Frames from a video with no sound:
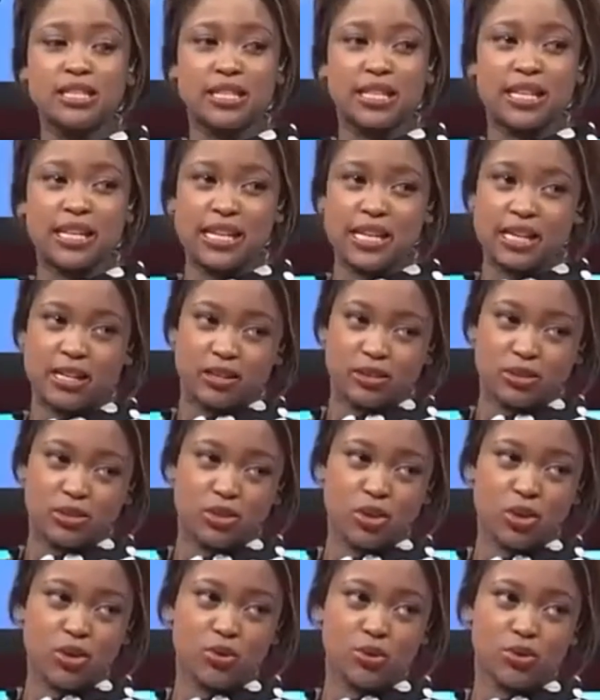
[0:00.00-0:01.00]
is illegal.
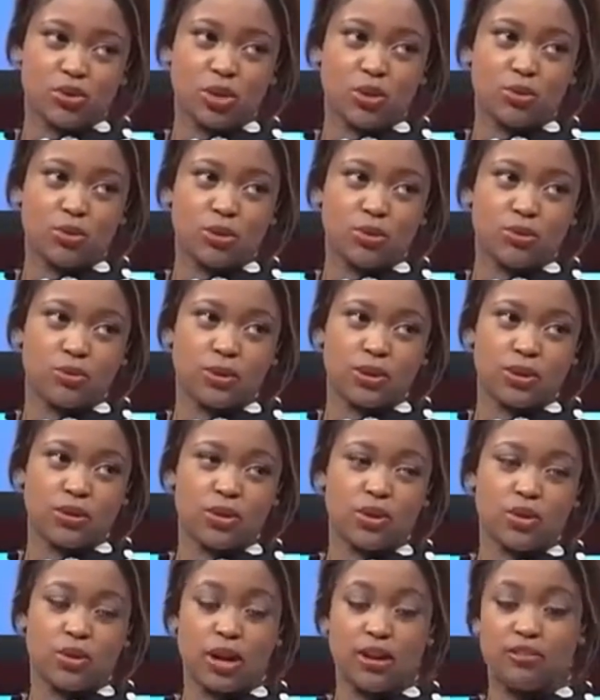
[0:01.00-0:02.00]
So yes. we
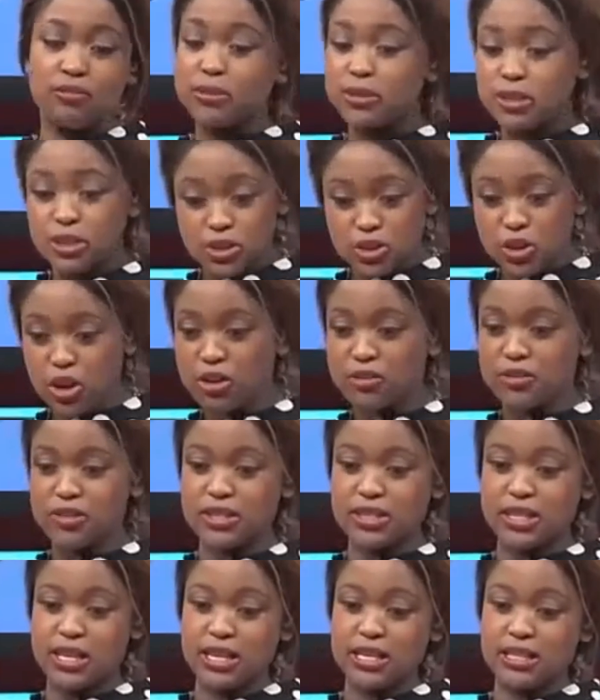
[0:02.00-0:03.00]
know government is not
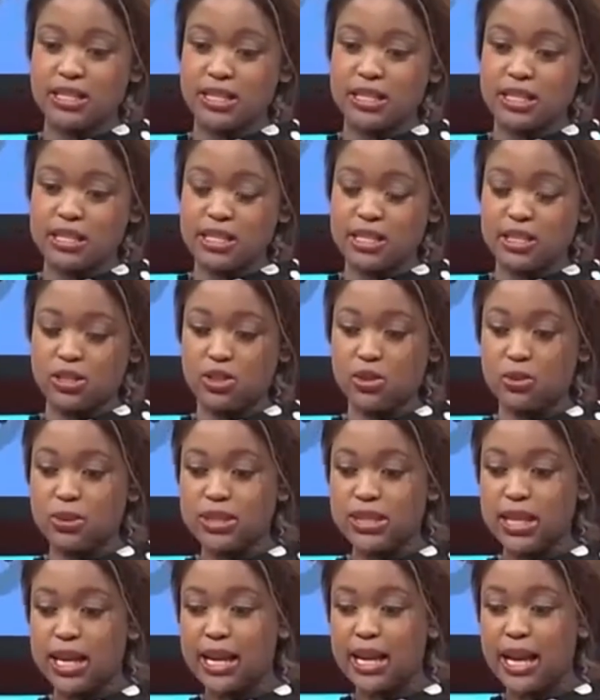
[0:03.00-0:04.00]
even saying 16. So
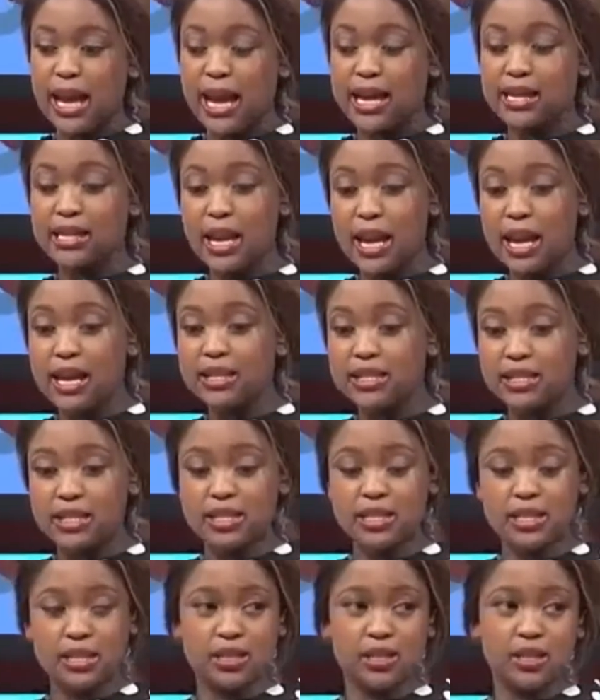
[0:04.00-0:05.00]
we're saying at
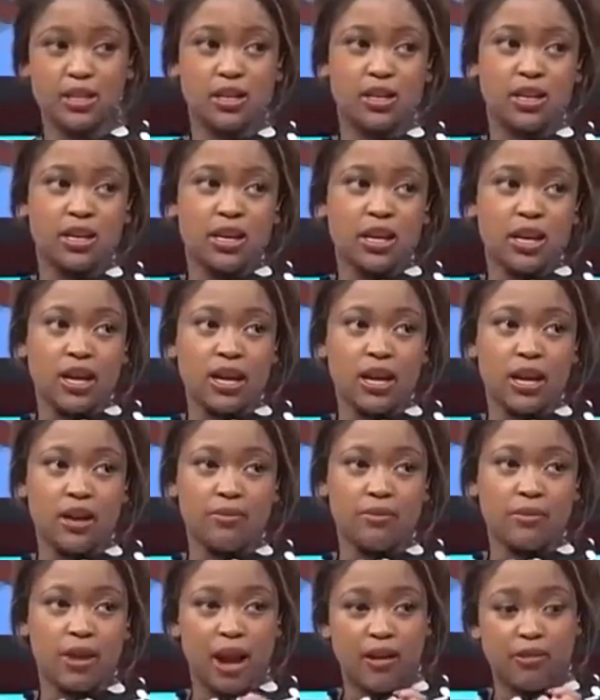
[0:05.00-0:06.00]
18,
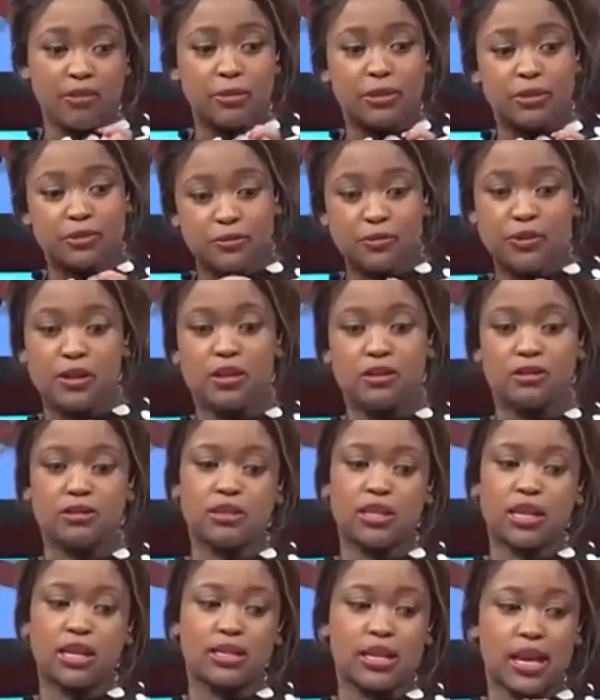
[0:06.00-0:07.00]
government
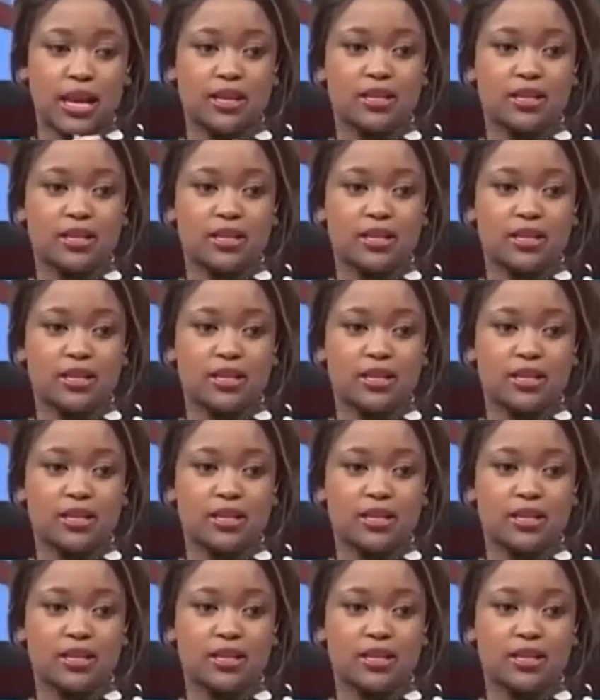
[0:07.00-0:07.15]
feels that